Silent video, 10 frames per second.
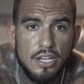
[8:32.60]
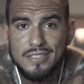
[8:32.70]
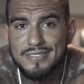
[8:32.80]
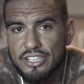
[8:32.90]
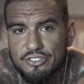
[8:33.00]

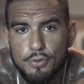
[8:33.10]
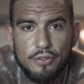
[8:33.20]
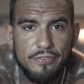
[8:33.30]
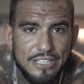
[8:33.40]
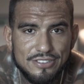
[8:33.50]

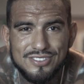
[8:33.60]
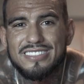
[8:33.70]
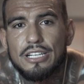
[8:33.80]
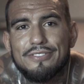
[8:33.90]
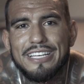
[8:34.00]
self-motivation,
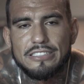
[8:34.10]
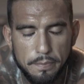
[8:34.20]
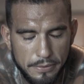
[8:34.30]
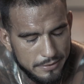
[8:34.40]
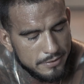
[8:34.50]

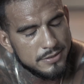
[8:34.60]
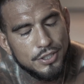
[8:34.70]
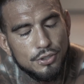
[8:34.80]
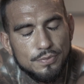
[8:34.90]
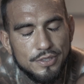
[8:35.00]
self-discipline.
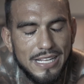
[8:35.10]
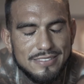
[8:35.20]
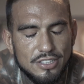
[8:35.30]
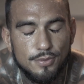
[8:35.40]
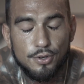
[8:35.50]
Excuse me, not
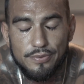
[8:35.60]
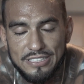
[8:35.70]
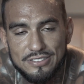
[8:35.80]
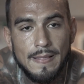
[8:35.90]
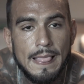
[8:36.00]

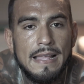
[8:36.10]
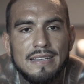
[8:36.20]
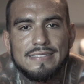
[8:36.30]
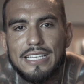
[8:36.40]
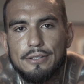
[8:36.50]
self-motivation,
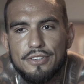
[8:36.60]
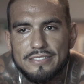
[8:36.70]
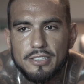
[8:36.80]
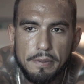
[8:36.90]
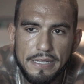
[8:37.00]

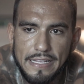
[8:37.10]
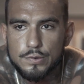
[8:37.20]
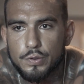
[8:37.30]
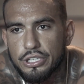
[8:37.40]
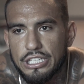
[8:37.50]
self-discipline.
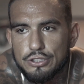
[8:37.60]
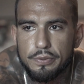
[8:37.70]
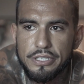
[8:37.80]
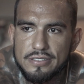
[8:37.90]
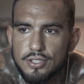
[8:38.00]
That's when you need to
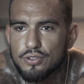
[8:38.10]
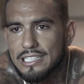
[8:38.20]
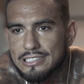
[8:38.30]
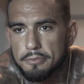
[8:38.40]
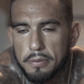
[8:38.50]
be so
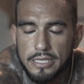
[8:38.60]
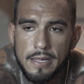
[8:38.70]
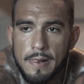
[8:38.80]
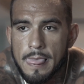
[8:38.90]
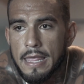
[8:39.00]
disciplined
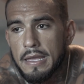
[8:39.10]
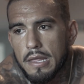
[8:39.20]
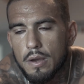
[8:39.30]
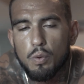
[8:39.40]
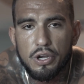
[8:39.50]

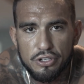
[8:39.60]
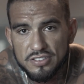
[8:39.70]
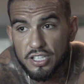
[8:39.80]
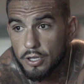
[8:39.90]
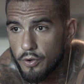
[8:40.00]
with
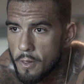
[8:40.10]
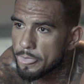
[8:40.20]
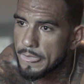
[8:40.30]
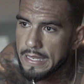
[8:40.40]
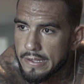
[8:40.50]
yourself,
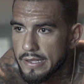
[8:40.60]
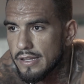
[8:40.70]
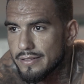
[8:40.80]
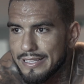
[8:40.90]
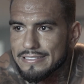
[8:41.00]

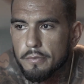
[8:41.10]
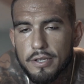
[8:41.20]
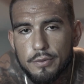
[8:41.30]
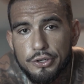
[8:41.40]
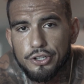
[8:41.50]

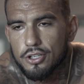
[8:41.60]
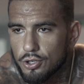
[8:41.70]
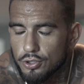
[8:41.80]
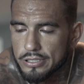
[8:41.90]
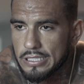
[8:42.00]
disciplined with your
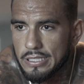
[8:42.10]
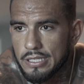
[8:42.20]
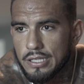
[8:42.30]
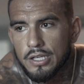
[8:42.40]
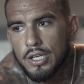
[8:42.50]
goals.
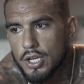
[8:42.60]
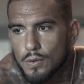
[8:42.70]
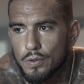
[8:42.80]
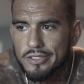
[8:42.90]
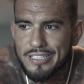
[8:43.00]

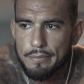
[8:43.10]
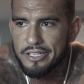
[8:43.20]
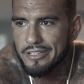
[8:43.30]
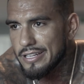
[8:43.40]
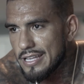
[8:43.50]
What does that mean?